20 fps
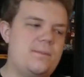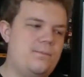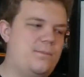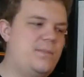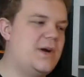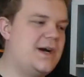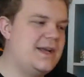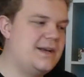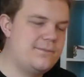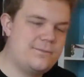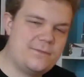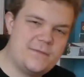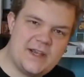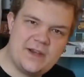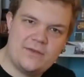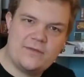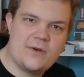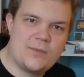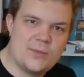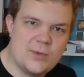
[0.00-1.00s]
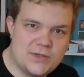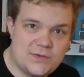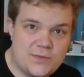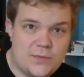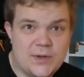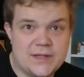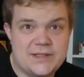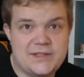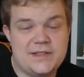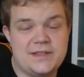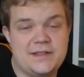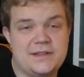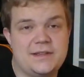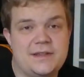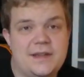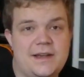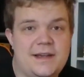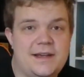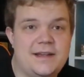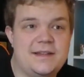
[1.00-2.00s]
But thank you very much for watching
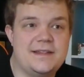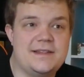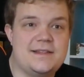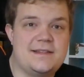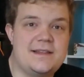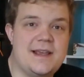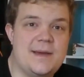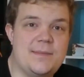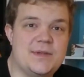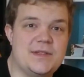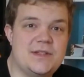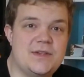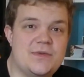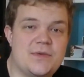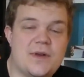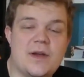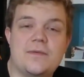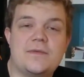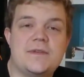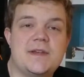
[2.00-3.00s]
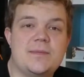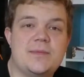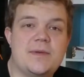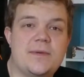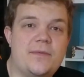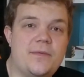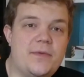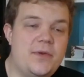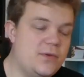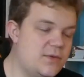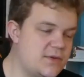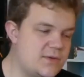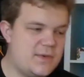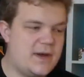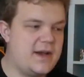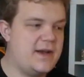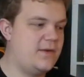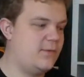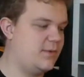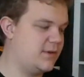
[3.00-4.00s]
this episode of Tabletop Reviews,
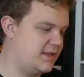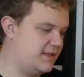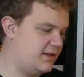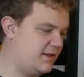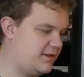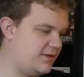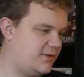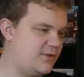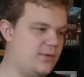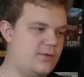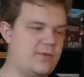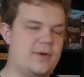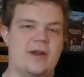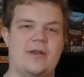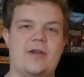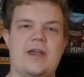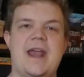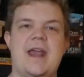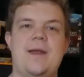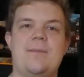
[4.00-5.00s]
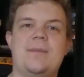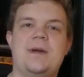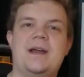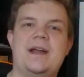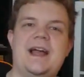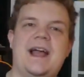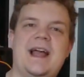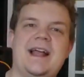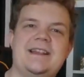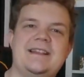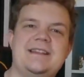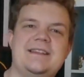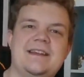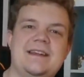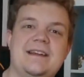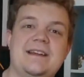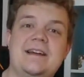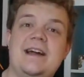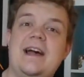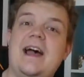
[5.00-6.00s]
where it was another Zooloretto game,
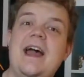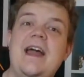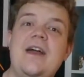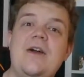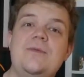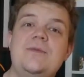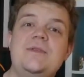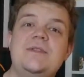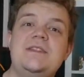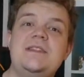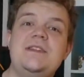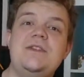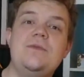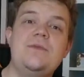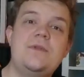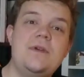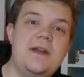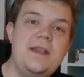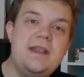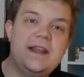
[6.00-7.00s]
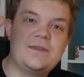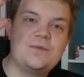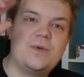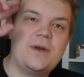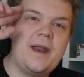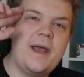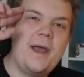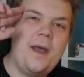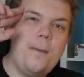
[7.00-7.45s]
and I hope to see you in the next one.